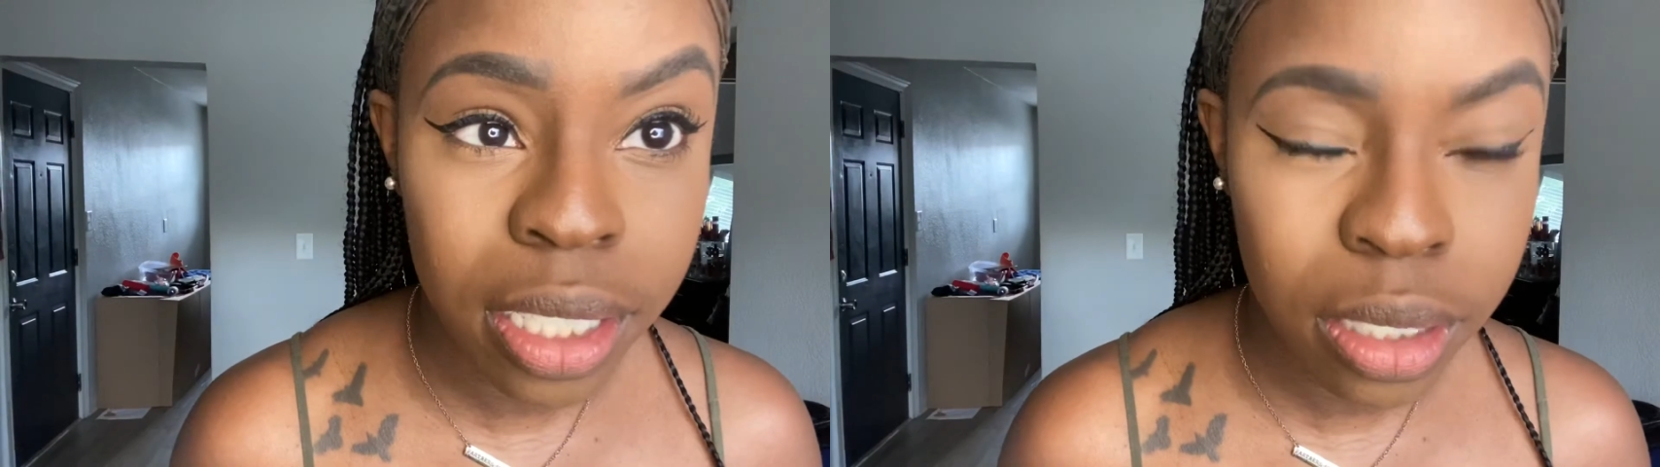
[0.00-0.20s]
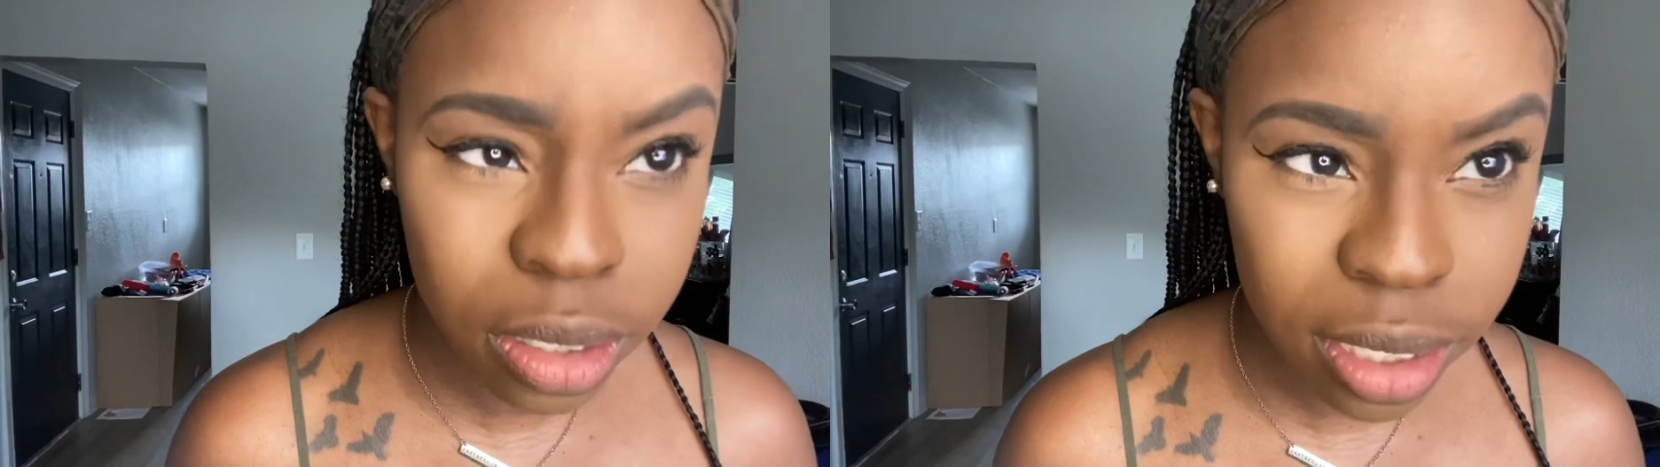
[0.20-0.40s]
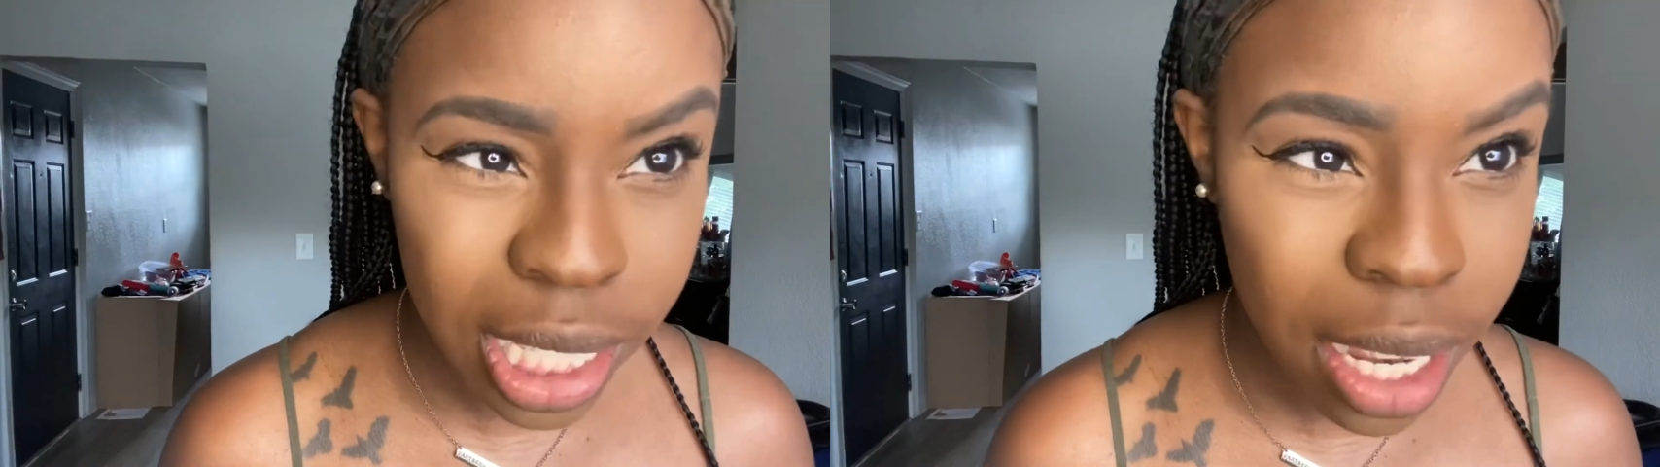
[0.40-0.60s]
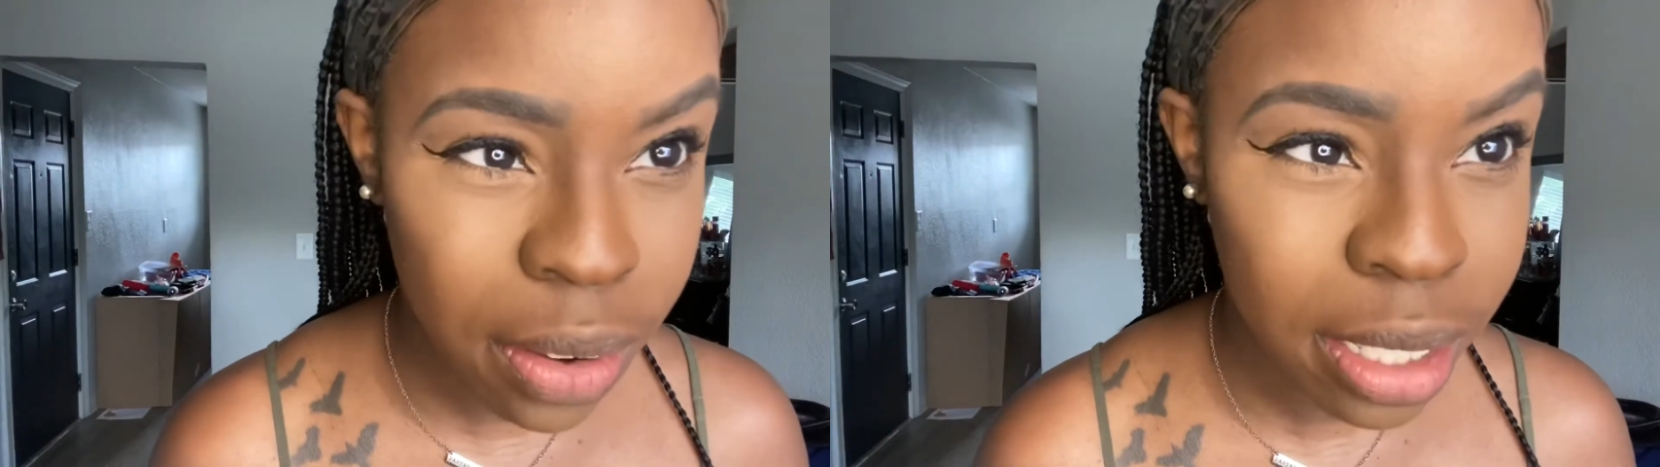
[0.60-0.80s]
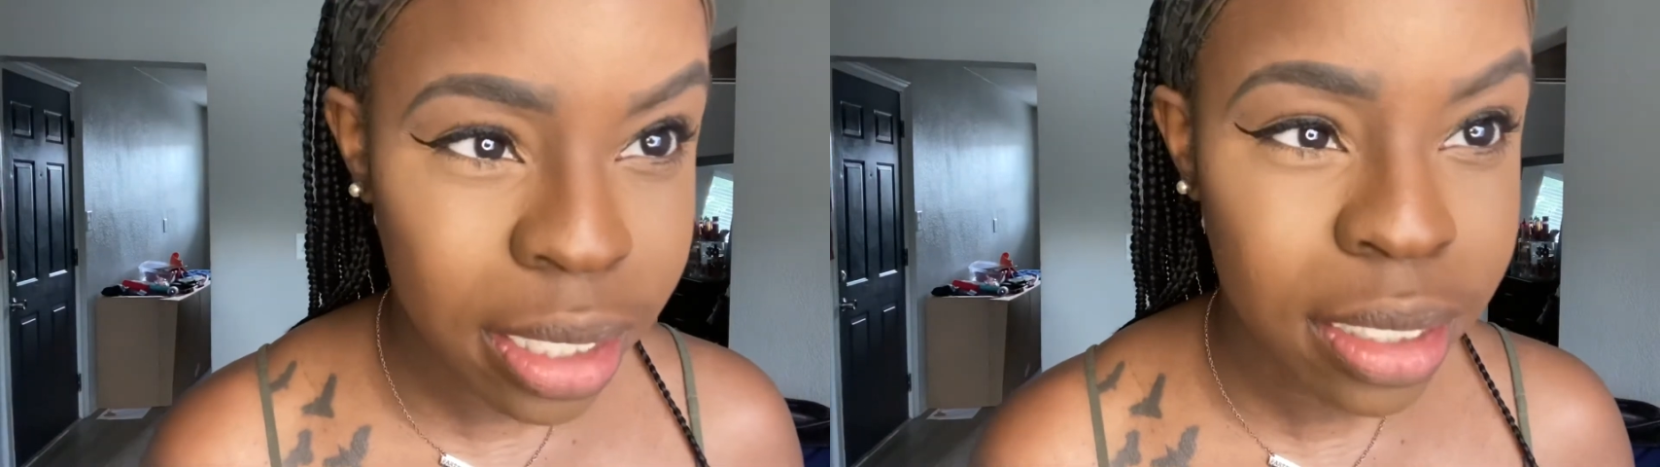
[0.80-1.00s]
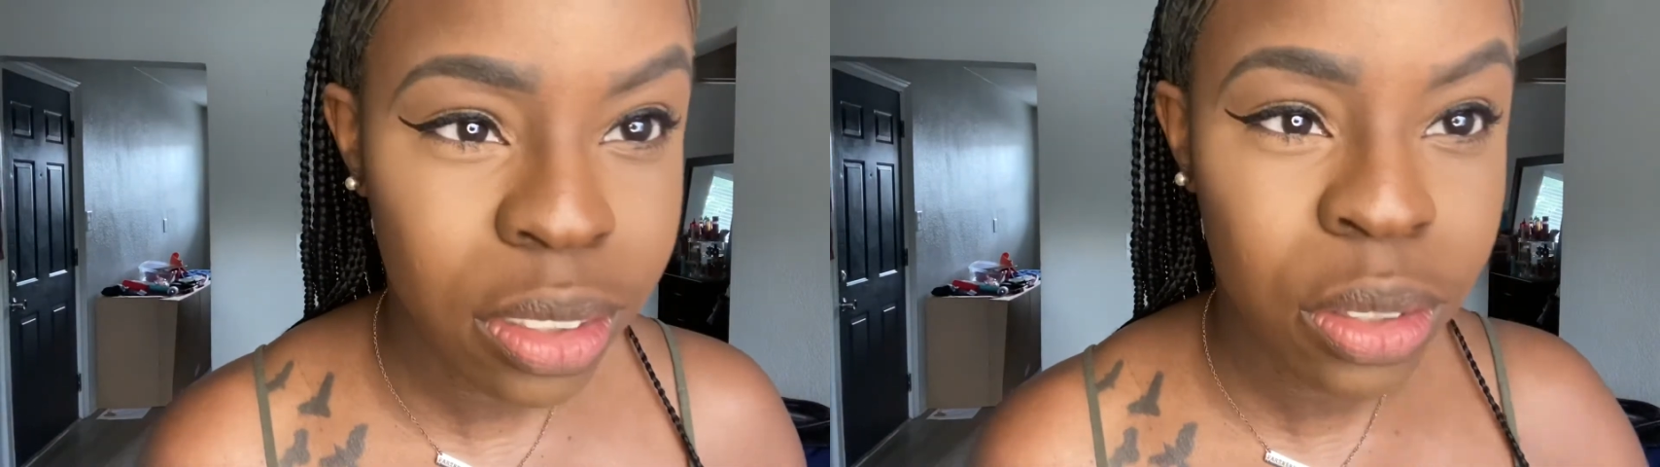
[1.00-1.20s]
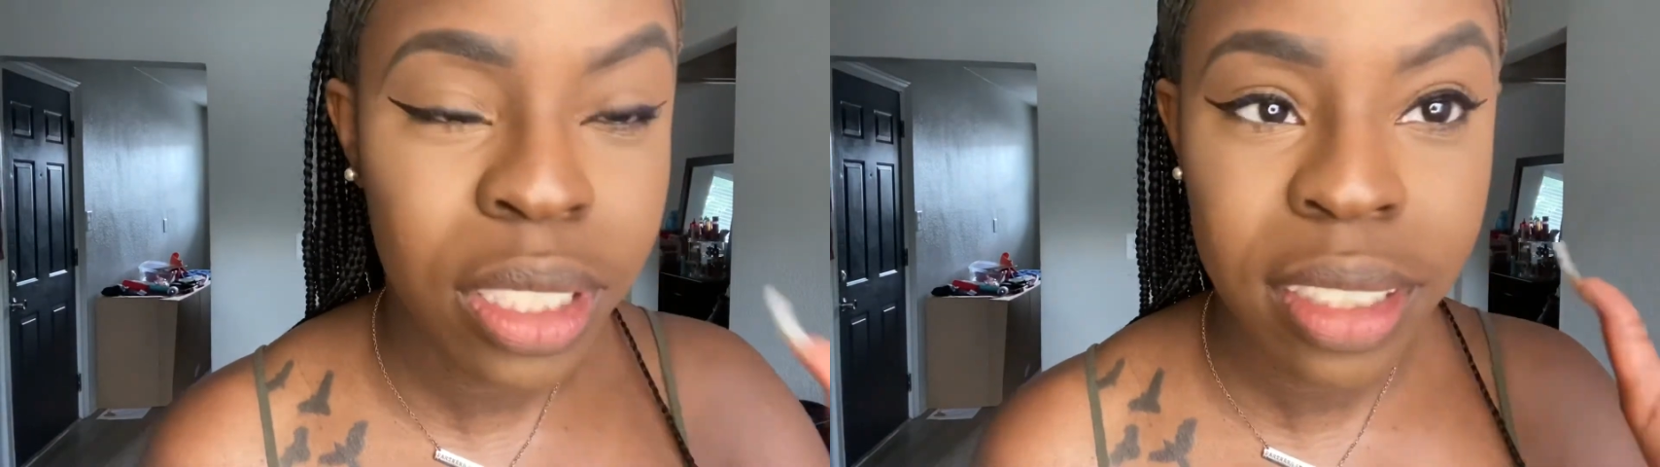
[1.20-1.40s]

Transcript: You see how you can tell